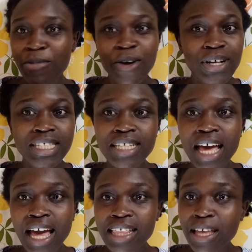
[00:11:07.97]
Because
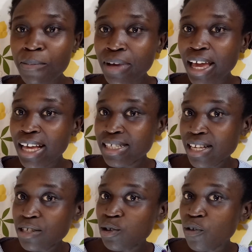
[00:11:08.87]
the
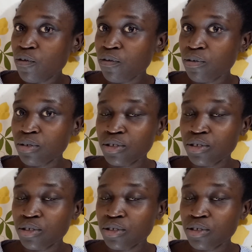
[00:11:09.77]
essence of